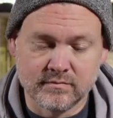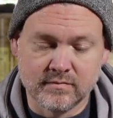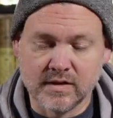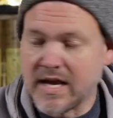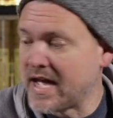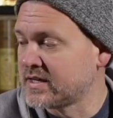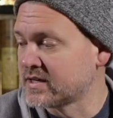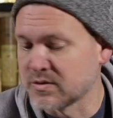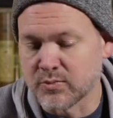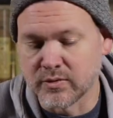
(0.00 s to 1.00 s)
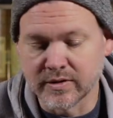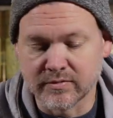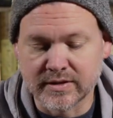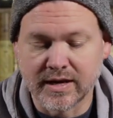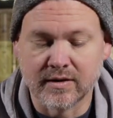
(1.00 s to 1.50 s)
not disappointed
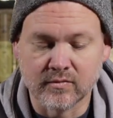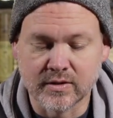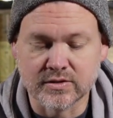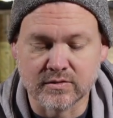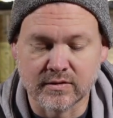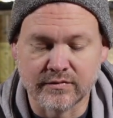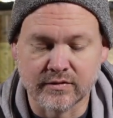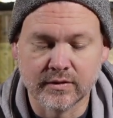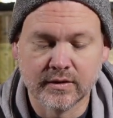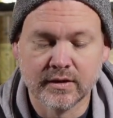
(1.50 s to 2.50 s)
with that whatsoever.